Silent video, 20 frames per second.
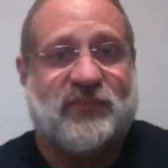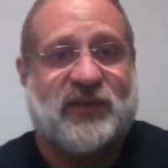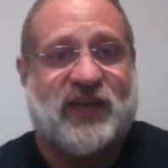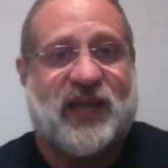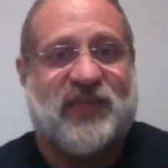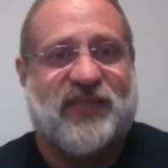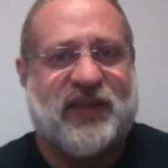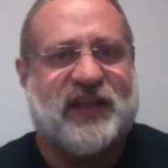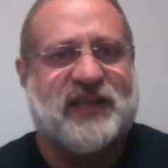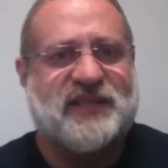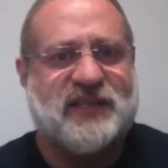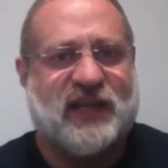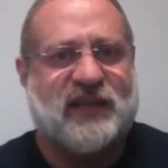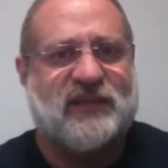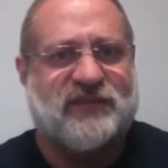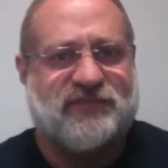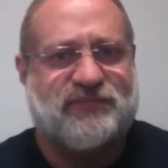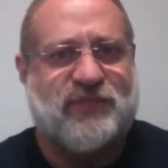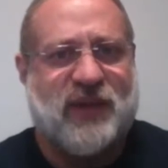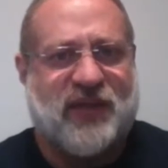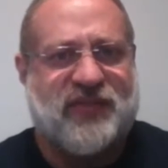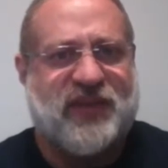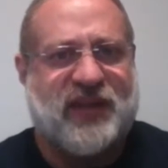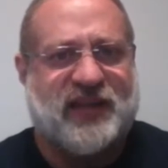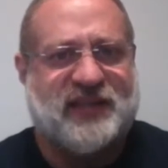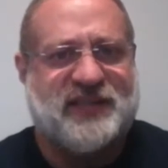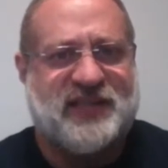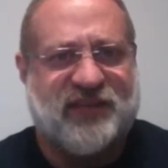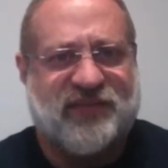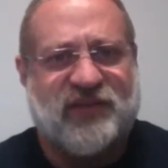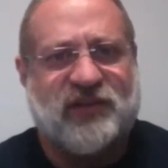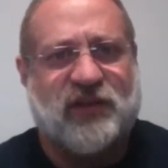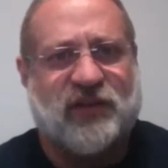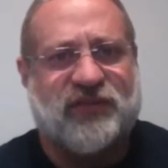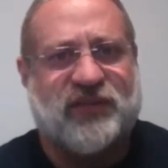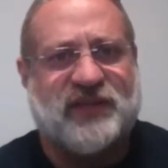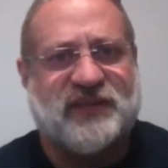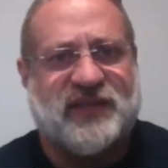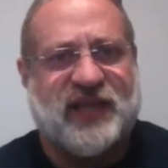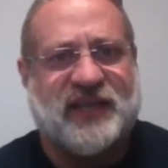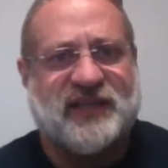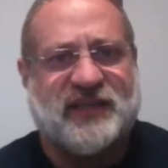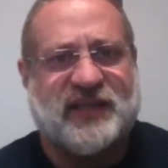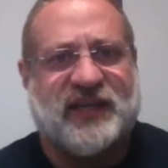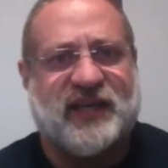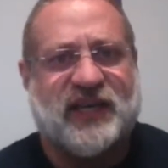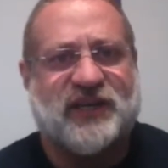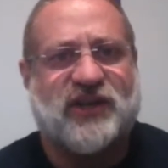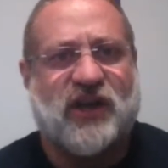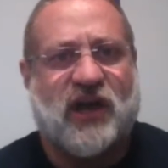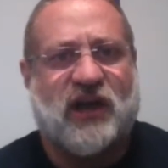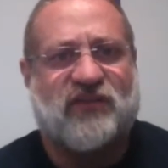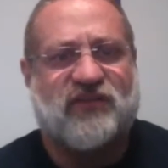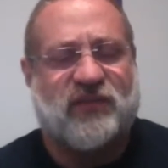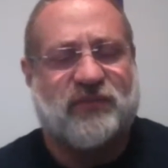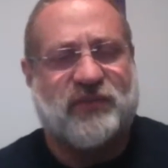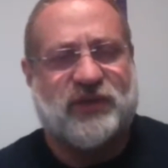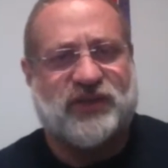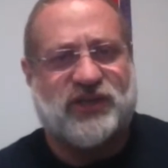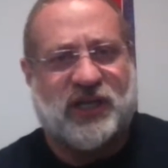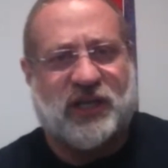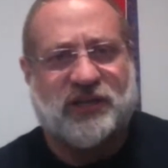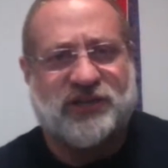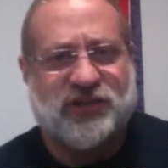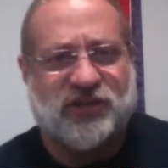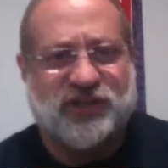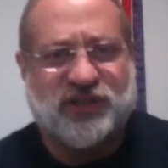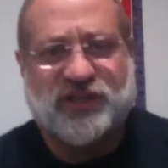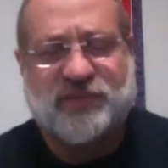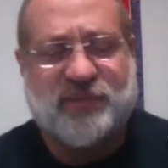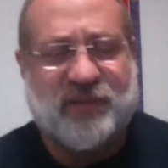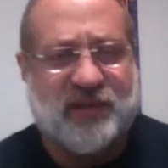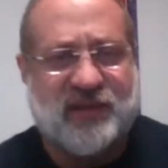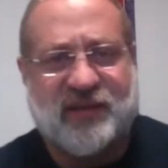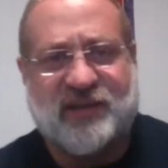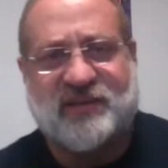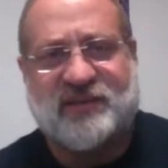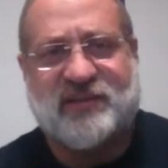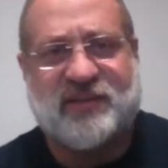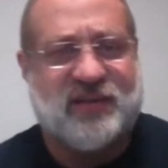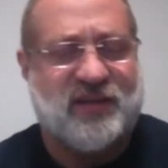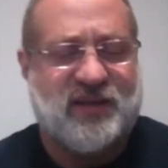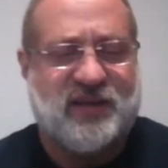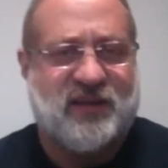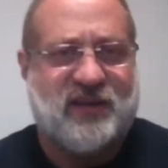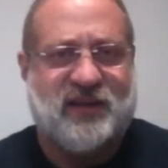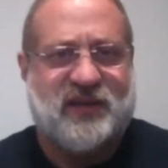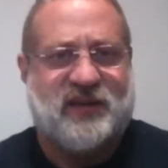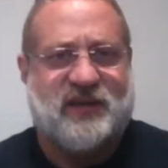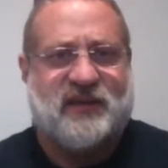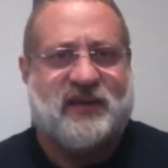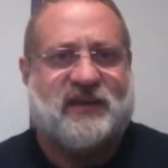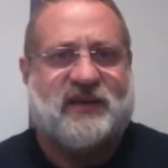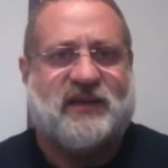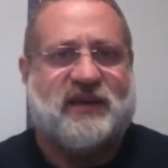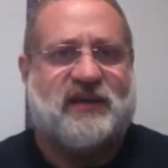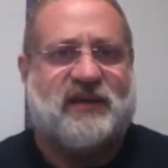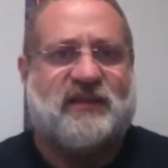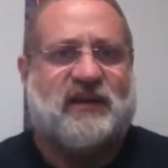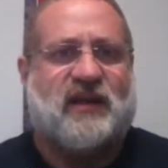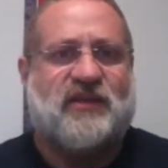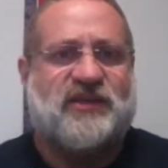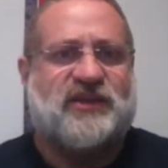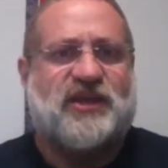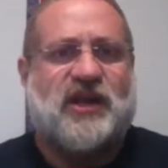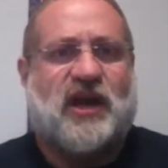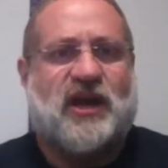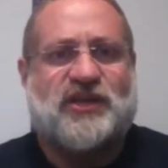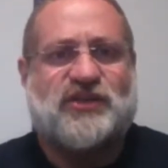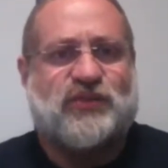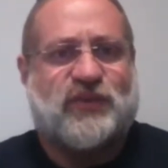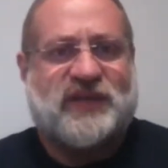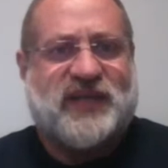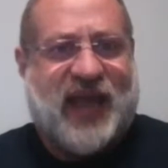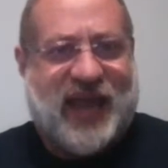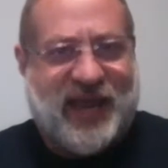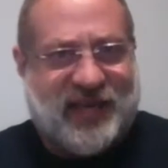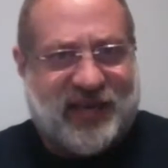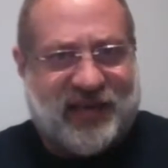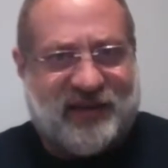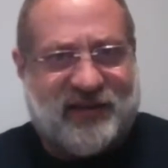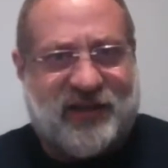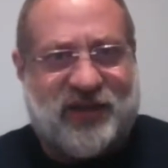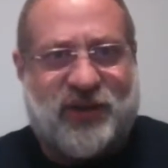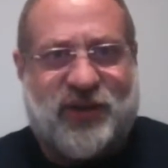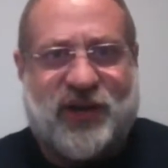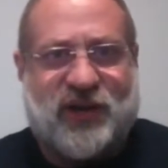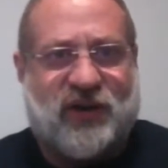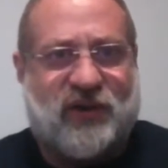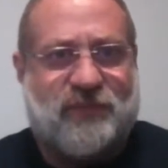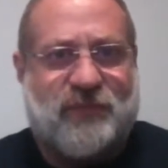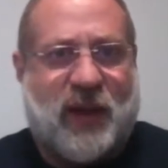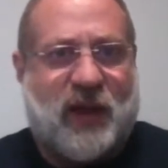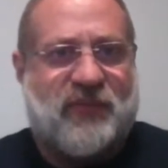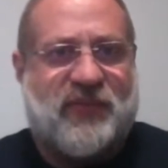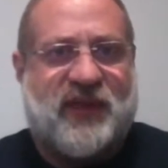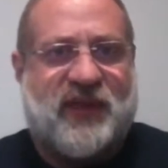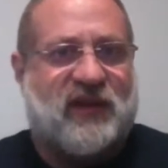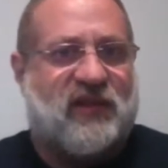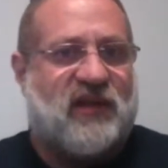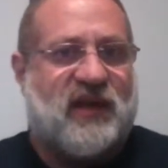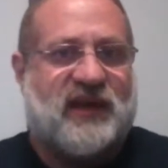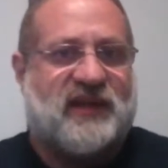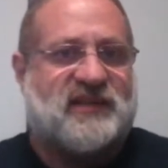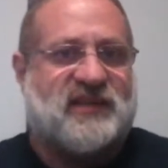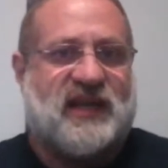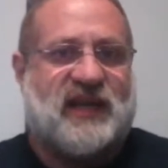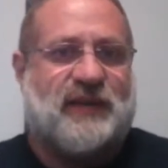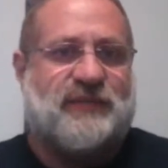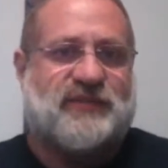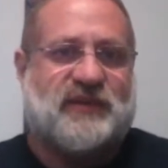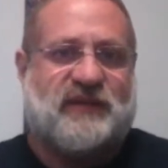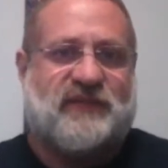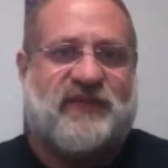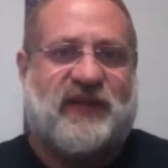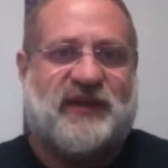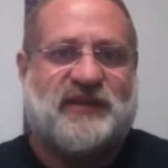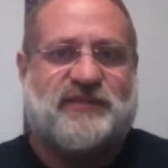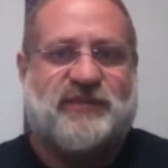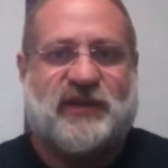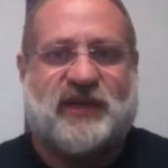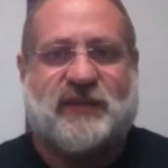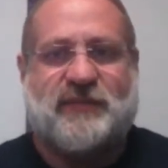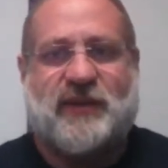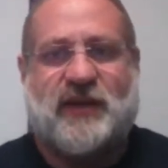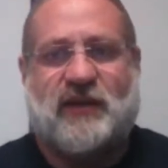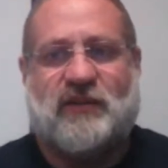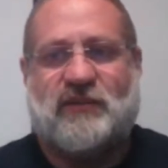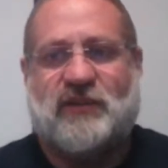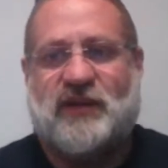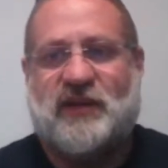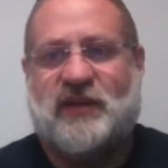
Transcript: I think it's difficult these days to get a dog from the shelter just because all the dogs were taken. You hear about that a lot of times on Facebook about